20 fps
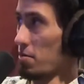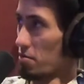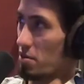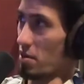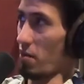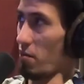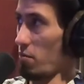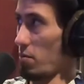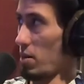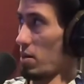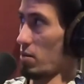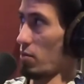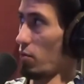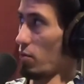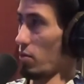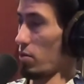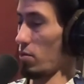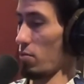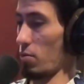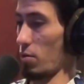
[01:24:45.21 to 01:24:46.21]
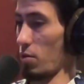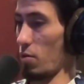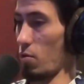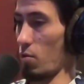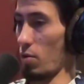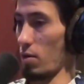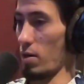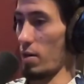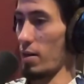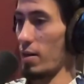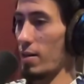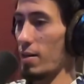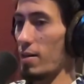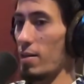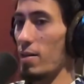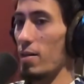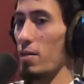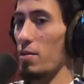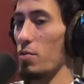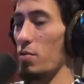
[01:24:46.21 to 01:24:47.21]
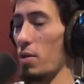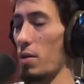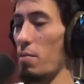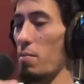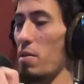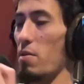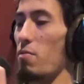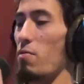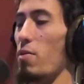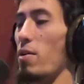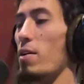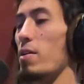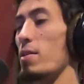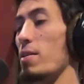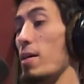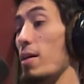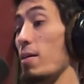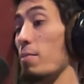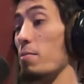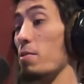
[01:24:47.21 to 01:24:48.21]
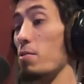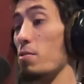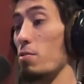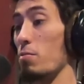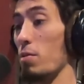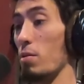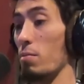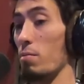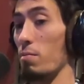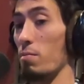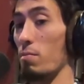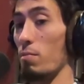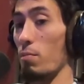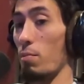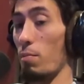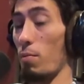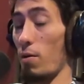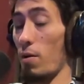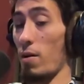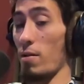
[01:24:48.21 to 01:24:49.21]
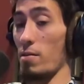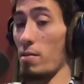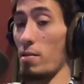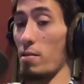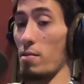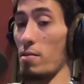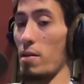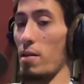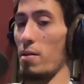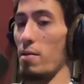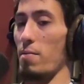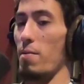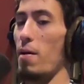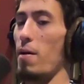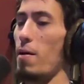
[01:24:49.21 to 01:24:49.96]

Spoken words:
7 minutes for it to record. So it can be a very time consuming process. And